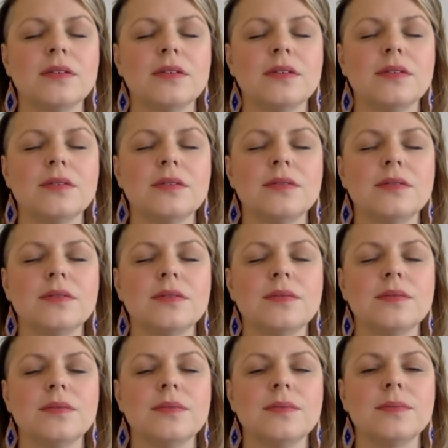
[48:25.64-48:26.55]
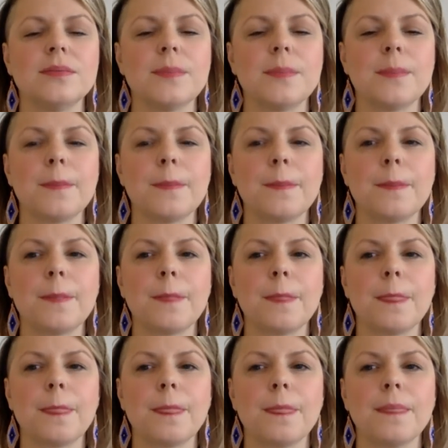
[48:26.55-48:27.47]

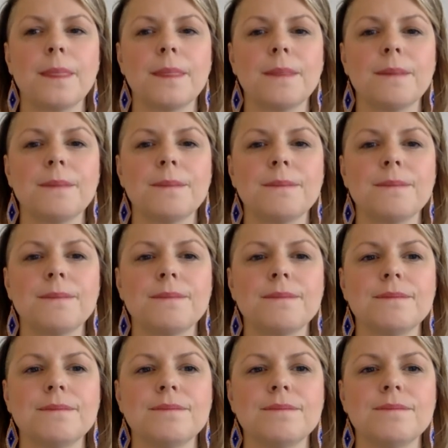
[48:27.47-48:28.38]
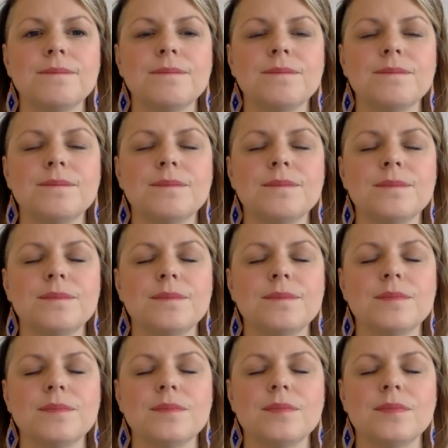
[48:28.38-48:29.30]

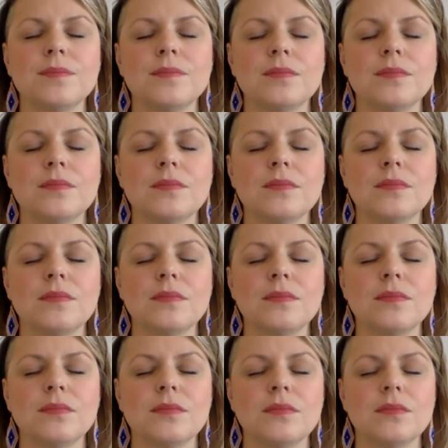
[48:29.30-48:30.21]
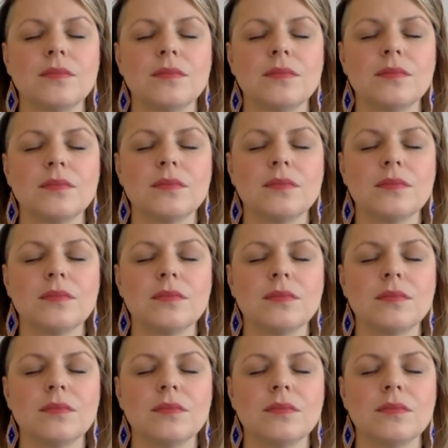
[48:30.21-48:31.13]

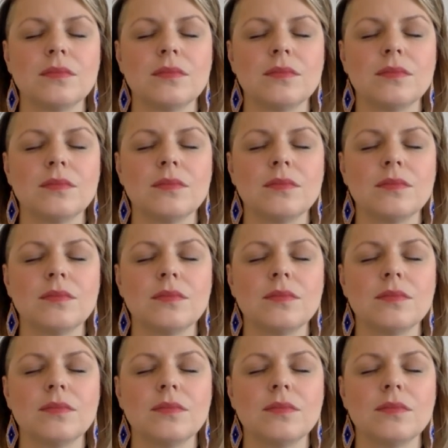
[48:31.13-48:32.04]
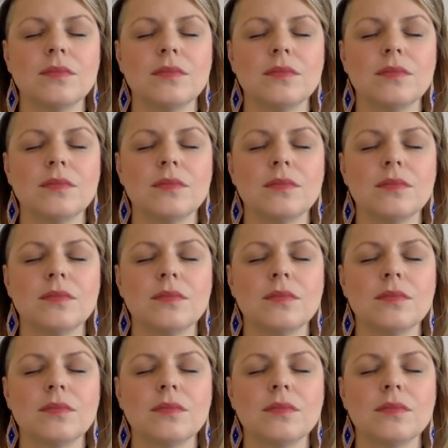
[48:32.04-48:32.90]
(no one is talking)